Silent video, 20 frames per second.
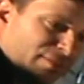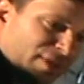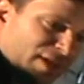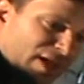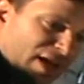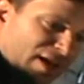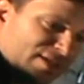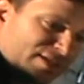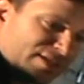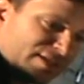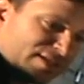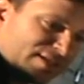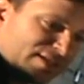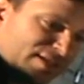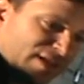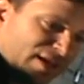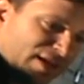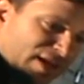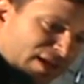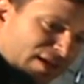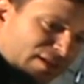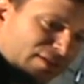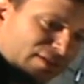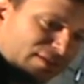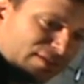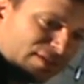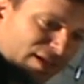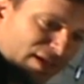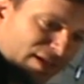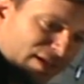And as you can see, I got a little
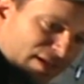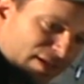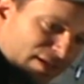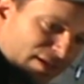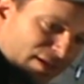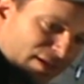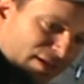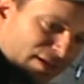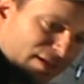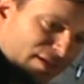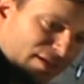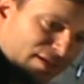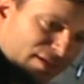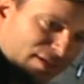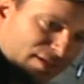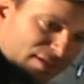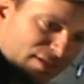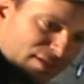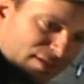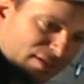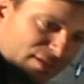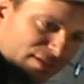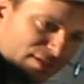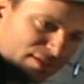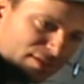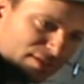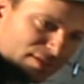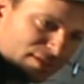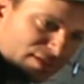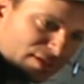dent here,
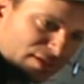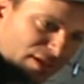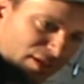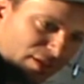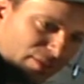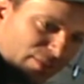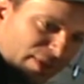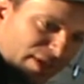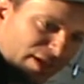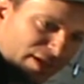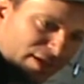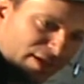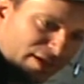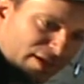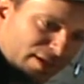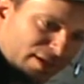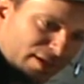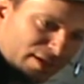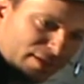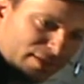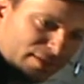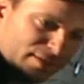another one here,